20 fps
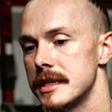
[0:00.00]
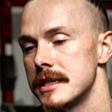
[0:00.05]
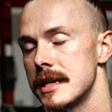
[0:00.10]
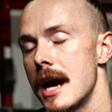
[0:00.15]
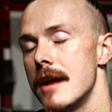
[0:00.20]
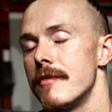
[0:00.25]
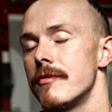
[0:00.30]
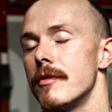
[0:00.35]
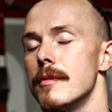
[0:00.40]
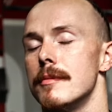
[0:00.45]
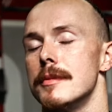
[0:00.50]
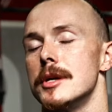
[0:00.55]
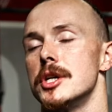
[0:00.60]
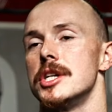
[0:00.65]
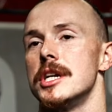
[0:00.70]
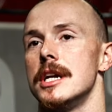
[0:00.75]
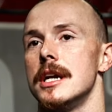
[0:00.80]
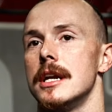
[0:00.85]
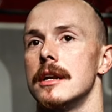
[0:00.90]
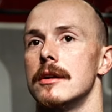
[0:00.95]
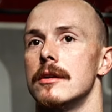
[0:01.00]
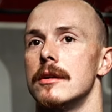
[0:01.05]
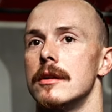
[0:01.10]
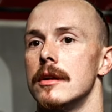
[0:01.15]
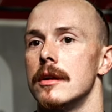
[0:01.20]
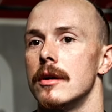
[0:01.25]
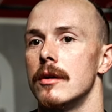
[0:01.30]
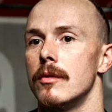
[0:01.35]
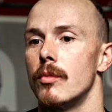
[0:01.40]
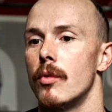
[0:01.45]
Aside from the machine,
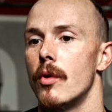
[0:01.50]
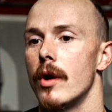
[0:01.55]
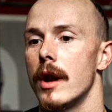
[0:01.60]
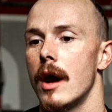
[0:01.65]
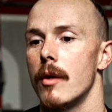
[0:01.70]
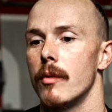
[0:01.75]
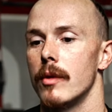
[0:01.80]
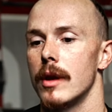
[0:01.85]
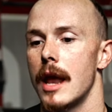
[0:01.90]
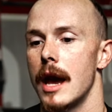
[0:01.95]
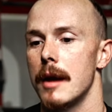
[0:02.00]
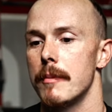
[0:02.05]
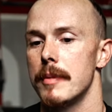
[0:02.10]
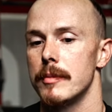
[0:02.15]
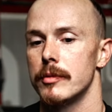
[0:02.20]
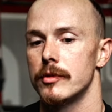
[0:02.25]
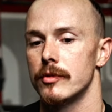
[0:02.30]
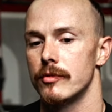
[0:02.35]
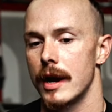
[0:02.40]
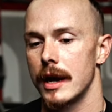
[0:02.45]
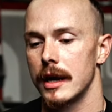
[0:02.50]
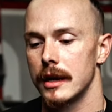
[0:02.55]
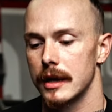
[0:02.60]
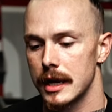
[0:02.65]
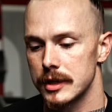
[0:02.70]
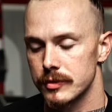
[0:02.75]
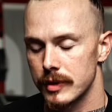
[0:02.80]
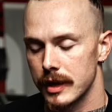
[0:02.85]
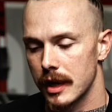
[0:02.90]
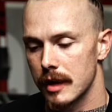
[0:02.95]
what I would like people to
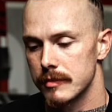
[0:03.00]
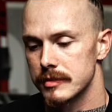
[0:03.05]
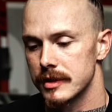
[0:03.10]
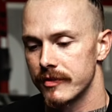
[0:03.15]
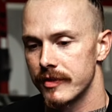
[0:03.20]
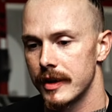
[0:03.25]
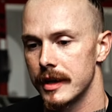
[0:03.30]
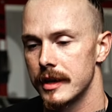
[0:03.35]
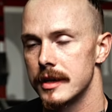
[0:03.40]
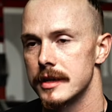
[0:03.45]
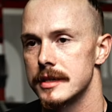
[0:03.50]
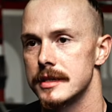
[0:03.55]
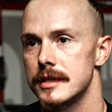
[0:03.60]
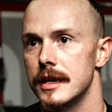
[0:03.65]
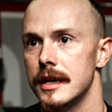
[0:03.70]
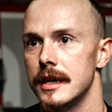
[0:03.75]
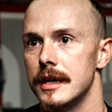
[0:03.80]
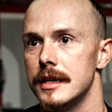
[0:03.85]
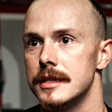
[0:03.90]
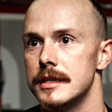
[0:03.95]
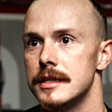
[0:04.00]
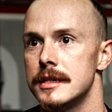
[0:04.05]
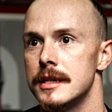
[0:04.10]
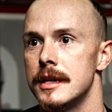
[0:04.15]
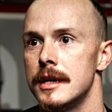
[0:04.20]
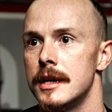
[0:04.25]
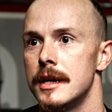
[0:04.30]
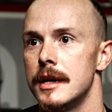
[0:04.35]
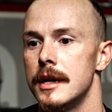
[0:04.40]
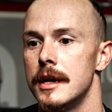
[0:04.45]
recognize when it comes to fitness is
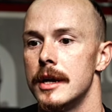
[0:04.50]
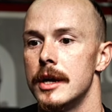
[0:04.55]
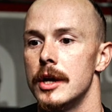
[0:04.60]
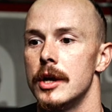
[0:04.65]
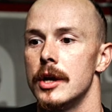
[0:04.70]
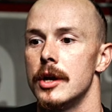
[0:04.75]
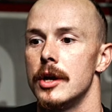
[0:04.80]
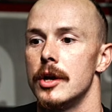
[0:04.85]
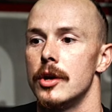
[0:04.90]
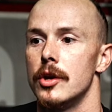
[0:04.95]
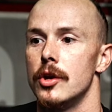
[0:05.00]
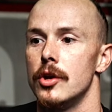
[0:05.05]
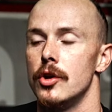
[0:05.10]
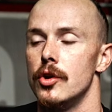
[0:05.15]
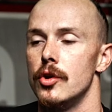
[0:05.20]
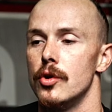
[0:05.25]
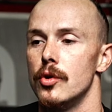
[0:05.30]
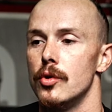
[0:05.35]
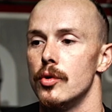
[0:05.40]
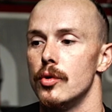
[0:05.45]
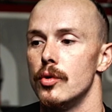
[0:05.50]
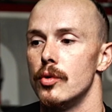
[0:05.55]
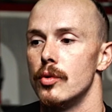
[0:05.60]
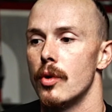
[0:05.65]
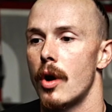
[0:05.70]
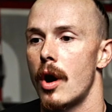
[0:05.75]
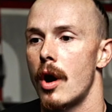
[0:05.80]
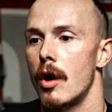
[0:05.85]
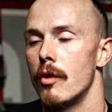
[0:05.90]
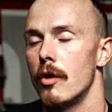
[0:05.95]

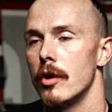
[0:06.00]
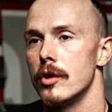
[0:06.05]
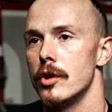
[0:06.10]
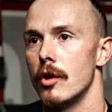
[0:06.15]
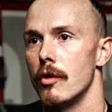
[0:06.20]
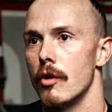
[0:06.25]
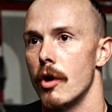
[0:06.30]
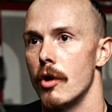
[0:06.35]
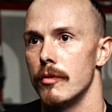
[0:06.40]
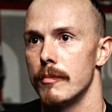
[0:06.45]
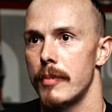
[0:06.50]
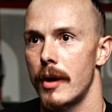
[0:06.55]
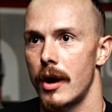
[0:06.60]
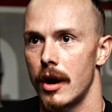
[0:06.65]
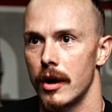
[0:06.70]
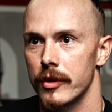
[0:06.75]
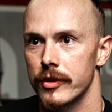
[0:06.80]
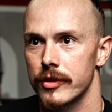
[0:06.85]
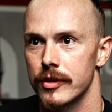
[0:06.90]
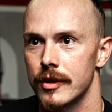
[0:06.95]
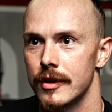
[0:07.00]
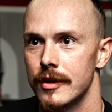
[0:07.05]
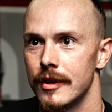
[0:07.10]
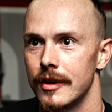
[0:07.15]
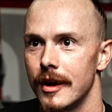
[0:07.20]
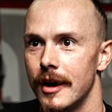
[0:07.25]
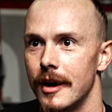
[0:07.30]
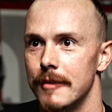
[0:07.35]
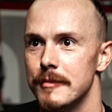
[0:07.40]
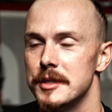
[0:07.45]
you are on your own path,
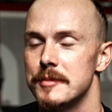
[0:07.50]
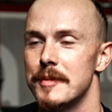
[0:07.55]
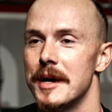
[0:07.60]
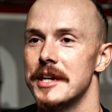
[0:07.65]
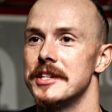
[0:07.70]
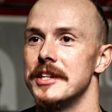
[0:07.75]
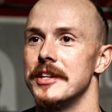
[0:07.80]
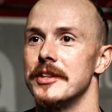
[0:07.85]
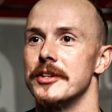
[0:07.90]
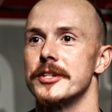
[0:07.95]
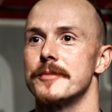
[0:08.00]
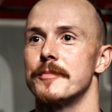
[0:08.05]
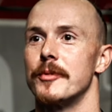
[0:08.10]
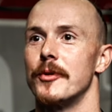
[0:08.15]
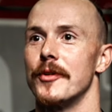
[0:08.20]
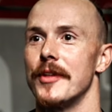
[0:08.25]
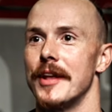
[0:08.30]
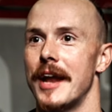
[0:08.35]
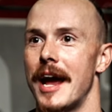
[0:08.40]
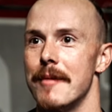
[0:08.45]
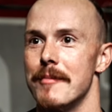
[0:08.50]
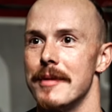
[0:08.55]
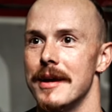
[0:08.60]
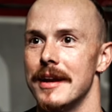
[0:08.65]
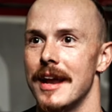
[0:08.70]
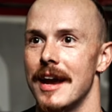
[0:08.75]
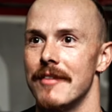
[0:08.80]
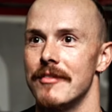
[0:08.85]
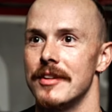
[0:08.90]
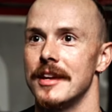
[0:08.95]
especially in the sport that I'm
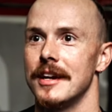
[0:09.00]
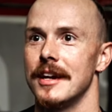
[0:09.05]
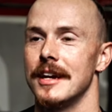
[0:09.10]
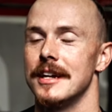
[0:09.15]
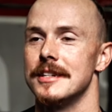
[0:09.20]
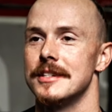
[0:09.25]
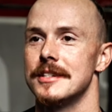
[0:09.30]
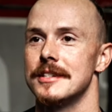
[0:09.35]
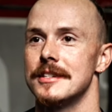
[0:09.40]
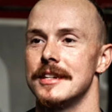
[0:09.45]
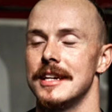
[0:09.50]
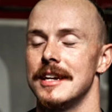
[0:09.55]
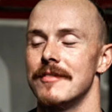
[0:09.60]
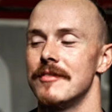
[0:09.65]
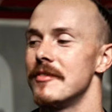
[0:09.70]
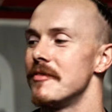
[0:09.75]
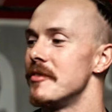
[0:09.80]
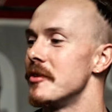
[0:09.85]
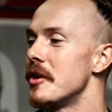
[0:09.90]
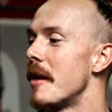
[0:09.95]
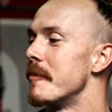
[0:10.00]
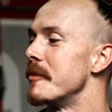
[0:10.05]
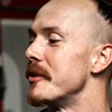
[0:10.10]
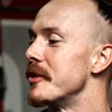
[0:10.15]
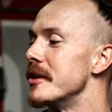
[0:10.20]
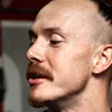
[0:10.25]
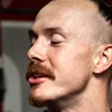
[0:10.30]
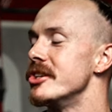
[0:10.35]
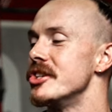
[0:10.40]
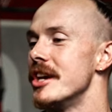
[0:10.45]
in. Everything is, even if you come
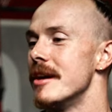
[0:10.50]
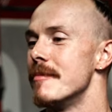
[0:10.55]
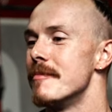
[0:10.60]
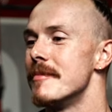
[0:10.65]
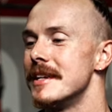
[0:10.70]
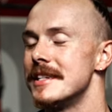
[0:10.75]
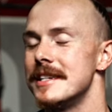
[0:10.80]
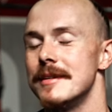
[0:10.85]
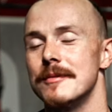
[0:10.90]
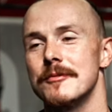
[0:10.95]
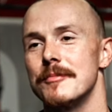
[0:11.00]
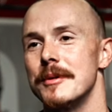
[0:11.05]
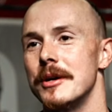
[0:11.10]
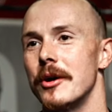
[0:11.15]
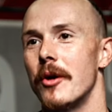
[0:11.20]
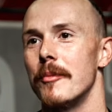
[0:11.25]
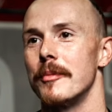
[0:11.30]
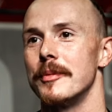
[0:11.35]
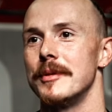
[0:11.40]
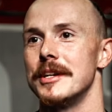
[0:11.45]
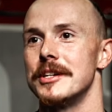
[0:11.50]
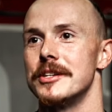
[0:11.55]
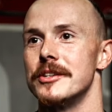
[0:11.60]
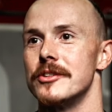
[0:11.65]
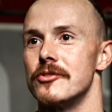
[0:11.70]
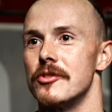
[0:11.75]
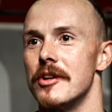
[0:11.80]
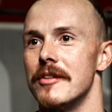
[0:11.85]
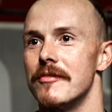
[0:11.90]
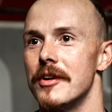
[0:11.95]
to the gym, it seems to be
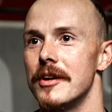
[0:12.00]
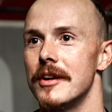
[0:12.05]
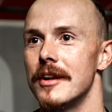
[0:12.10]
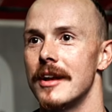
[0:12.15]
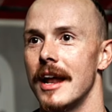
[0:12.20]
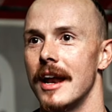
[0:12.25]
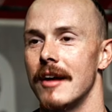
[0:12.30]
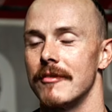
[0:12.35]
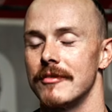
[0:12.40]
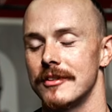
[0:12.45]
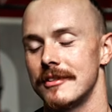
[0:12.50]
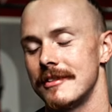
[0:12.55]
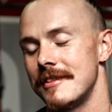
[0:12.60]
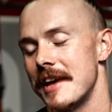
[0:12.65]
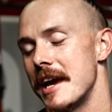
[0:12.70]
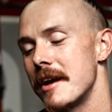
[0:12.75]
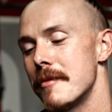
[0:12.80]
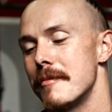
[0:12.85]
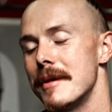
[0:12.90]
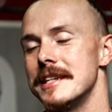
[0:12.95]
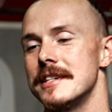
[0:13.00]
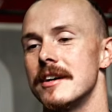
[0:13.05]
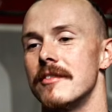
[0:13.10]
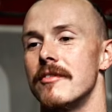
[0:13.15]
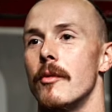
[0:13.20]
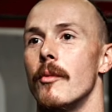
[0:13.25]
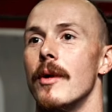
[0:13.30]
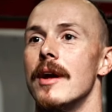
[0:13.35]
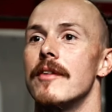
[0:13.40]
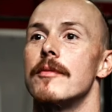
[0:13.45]
competition driven, and I've taken
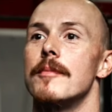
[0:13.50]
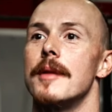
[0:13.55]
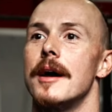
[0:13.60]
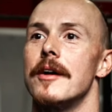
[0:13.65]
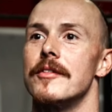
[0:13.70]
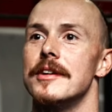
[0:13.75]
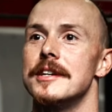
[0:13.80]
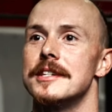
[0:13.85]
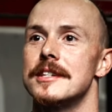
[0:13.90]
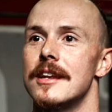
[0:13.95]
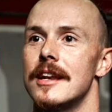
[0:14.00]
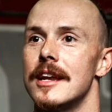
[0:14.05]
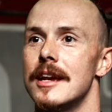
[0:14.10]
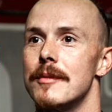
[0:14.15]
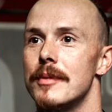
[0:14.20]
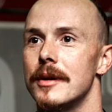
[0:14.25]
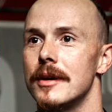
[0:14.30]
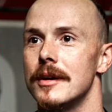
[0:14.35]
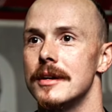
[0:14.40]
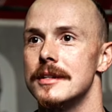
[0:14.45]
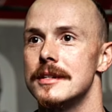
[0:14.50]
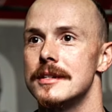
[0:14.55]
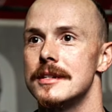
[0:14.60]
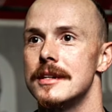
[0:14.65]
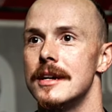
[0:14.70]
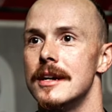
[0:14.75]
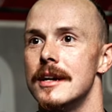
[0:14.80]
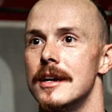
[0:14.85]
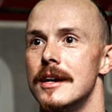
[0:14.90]
myself away from that recently because